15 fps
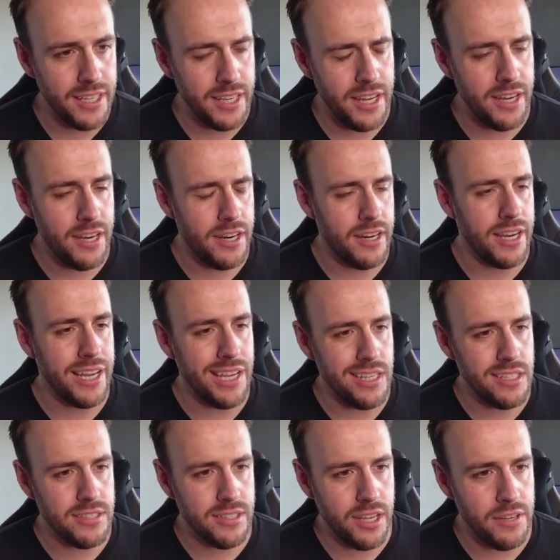thing here
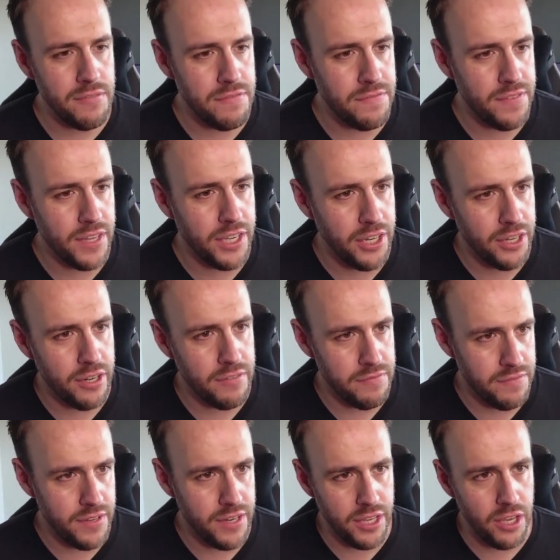is configure
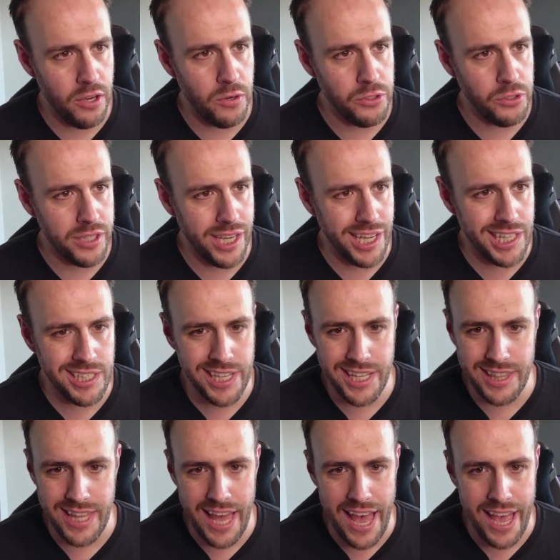video. You can
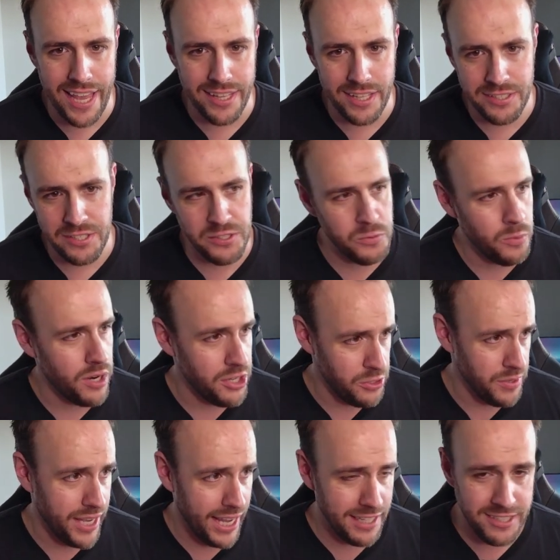click that, and this is where
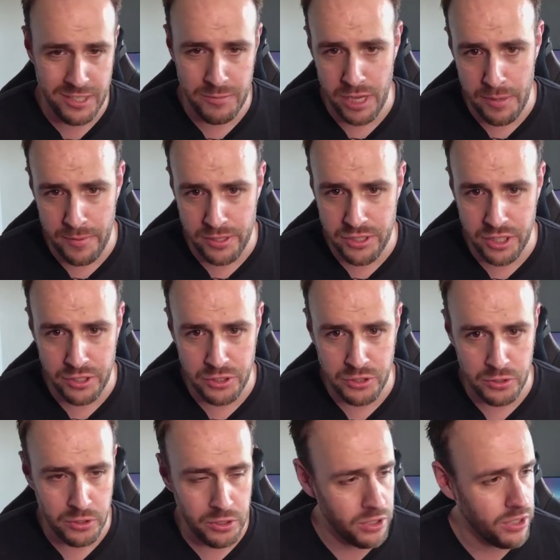you get some image
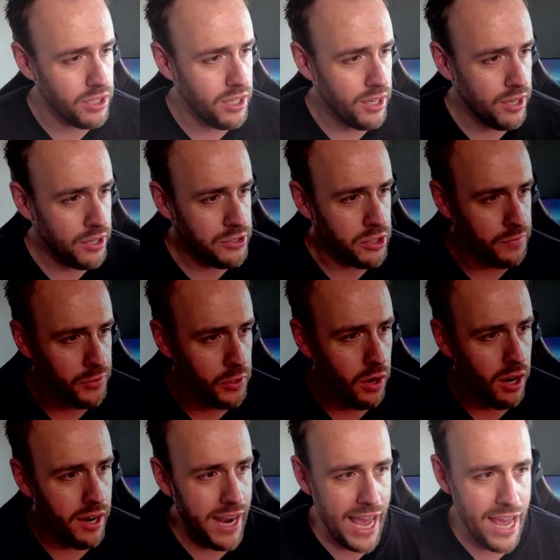control. So if
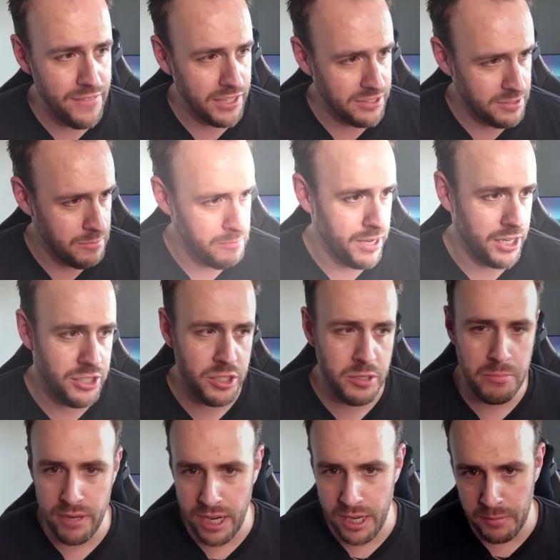you are having some
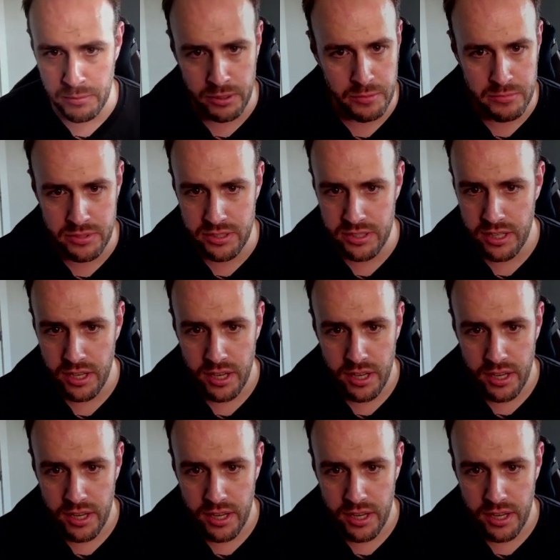picture problems,